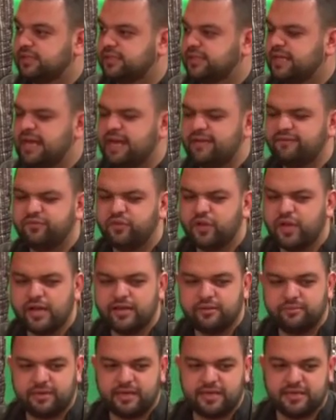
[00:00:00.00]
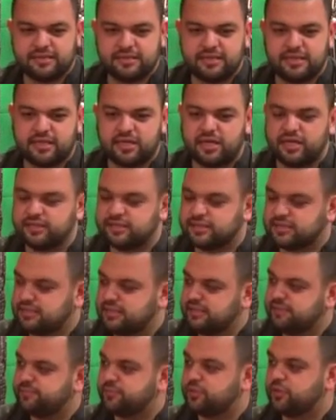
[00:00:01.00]
They have nightmares, they can't
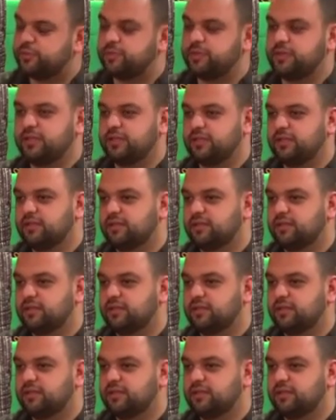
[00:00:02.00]
sleep properly.